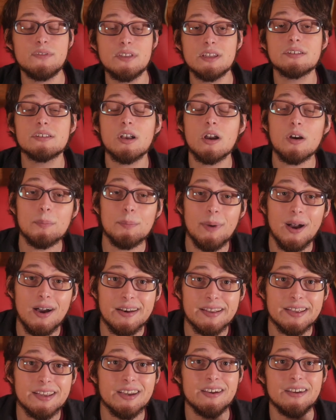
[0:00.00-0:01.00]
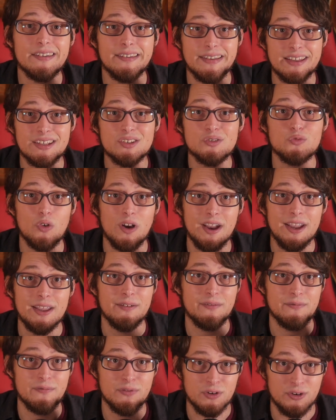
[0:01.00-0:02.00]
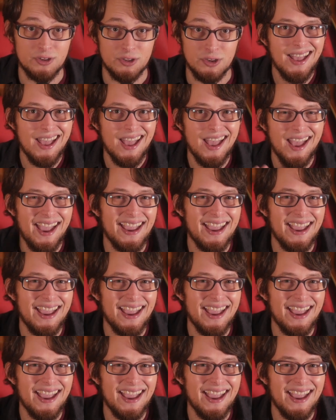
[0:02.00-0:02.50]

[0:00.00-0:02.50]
this harmonica is right for you.